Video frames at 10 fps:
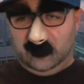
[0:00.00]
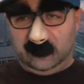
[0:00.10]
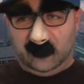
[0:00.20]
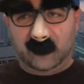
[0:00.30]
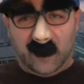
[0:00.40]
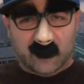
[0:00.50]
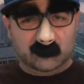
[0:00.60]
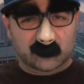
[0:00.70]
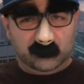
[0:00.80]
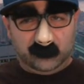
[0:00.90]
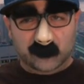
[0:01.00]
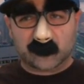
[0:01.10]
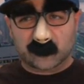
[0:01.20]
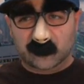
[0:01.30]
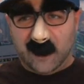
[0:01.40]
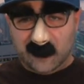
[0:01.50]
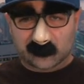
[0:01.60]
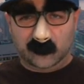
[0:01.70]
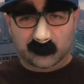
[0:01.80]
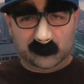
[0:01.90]
And there you have it. The official
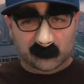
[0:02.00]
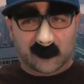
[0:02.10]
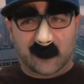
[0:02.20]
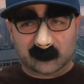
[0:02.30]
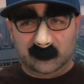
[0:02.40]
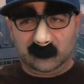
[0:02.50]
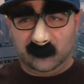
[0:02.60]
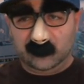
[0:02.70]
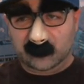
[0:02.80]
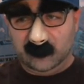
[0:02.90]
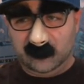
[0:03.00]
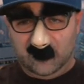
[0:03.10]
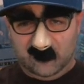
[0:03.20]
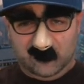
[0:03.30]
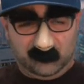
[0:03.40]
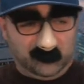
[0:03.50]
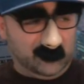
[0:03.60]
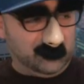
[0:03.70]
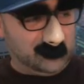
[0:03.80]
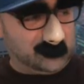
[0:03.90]
October 2013
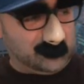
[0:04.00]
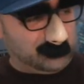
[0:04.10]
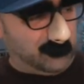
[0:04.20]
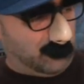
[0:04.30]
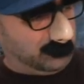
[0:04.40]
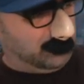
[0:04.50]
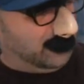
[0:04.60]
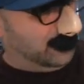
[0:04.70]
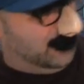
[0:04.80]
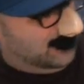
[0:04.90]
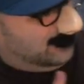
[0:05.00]
fragrance swap duree.